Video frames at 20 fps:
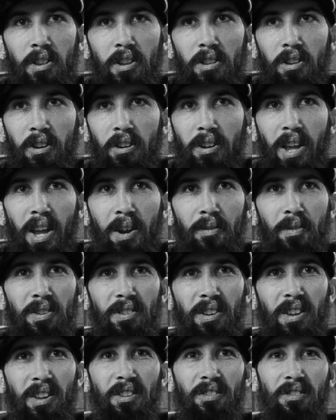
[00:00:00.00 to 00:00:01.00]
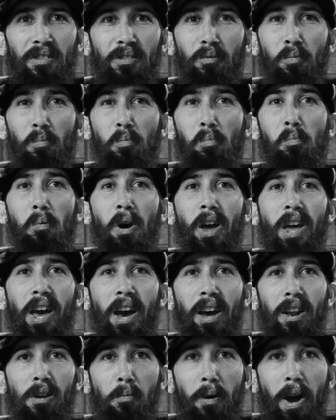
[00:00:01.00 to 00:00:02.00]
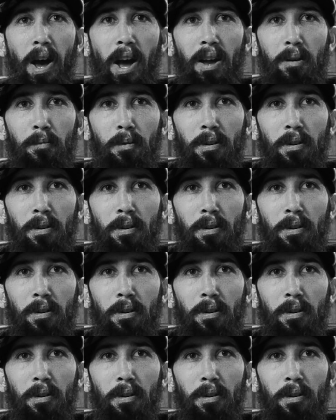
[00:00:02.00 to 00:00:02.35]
that their camera settings are way out of whack.